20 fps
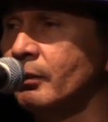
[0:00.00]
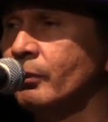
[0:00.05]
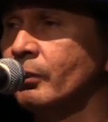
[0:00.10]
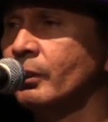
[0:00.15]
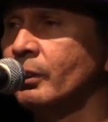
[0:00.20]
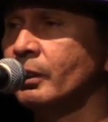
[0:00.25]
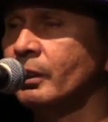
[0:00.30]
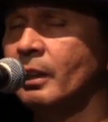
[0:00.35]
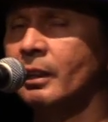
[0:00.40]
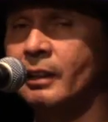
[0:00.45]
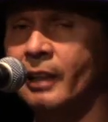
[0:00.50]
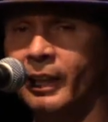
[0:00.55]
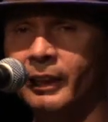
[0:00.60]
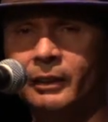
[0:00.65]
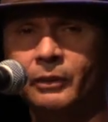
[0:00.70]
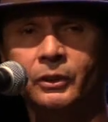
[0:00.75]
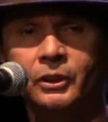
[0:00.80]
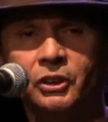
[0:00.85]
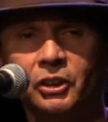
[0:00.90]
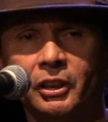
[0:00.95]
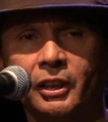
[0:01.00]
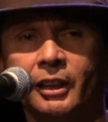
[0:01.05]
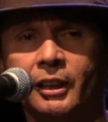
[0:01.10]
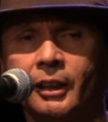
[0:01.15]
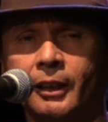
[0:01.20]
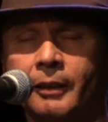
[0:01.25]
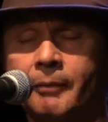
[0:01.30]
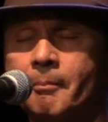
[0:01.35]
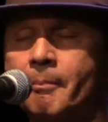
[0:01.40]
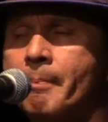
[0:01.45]
for the language
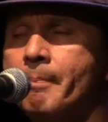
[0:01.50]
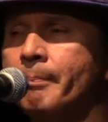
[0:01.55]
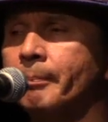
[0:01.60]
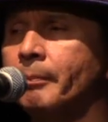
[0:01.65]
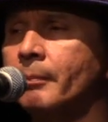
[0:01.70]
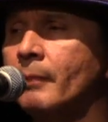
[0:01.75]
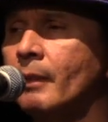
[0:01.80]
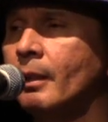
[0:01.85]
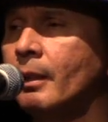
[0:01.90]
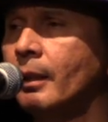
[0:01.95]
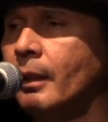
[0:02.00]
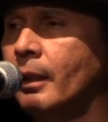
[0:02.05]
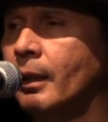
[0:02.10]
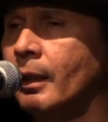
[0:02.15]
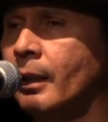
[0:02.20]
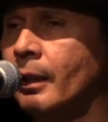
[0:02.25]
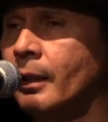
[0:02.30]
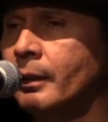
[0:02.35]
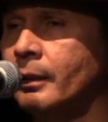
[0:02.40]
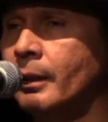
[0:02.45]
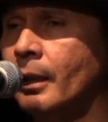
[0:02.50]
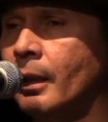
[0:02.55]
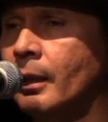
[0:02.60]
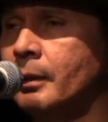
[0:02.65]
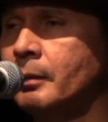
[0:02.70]
here, and